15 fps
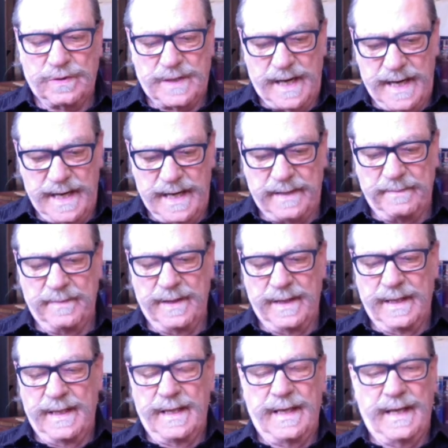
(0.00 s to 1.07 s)
time
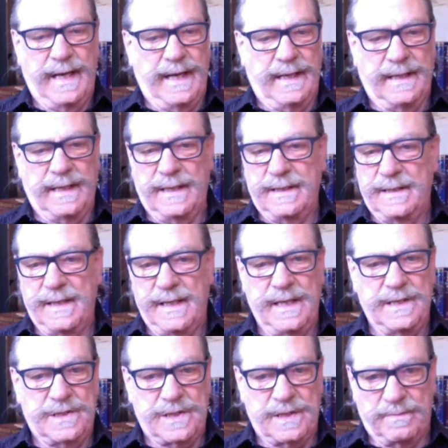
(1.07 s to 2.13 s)
and it
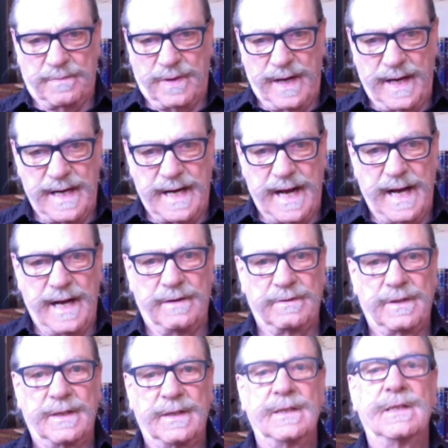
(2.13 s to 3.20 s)
needs some breakout,
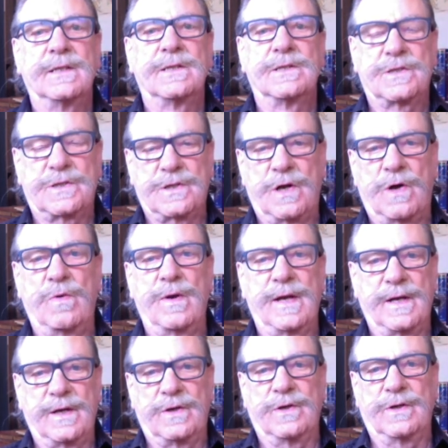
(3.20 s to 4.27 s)

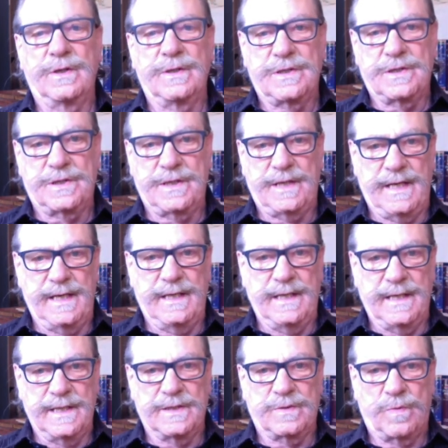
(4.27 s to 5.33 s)
sowing good seed
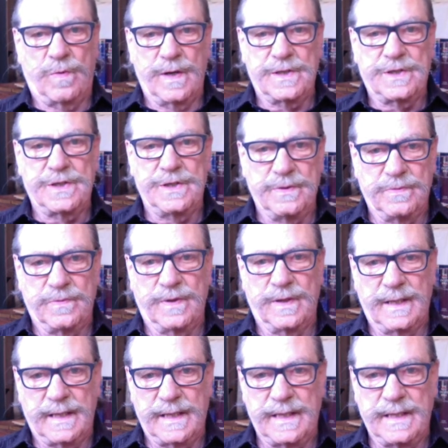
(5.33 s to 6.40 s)
is what you
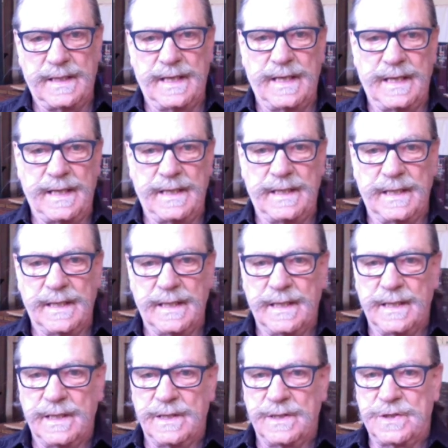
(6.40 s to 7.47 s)
really need
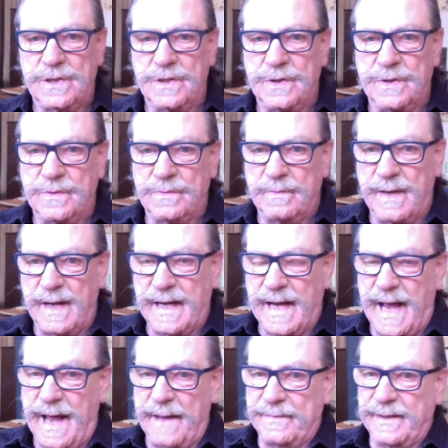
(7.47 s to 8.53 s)
to make
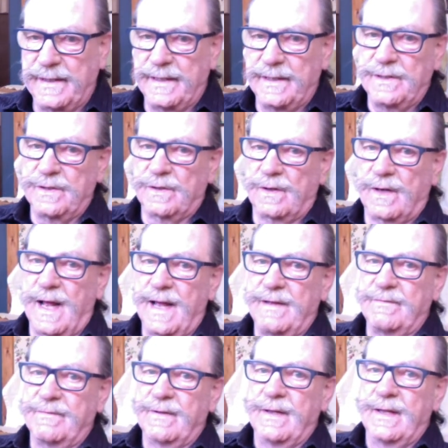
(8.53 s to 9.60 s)
happen in your life.